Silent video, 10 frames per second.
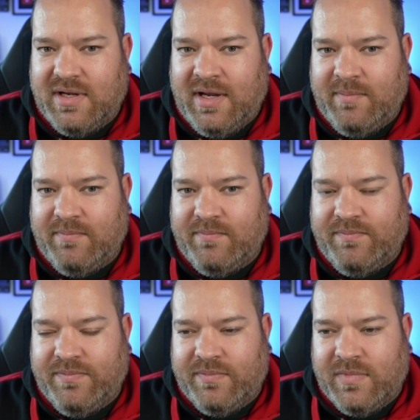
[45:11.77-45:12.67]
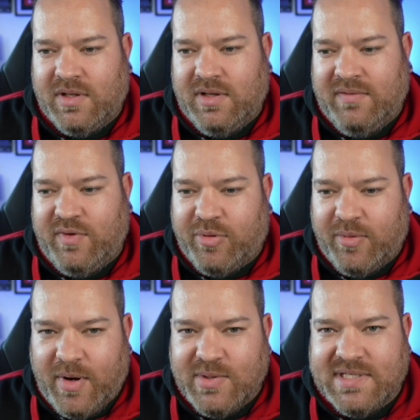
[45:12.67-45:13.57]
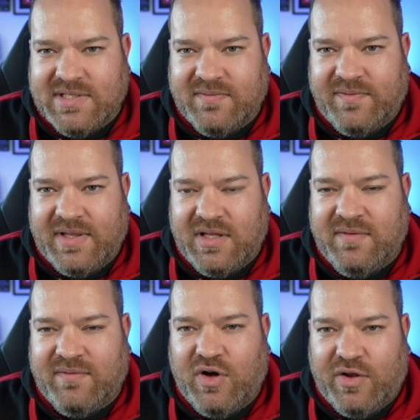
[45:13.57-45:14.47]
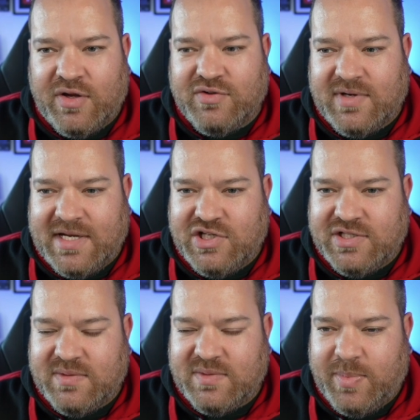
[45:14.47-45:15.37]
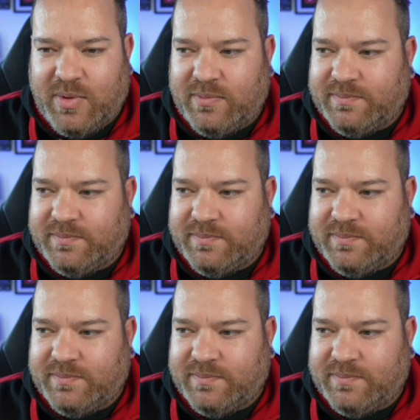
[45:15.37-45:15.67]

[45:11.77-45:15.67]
if you're promoting something, that you've got those relationships built.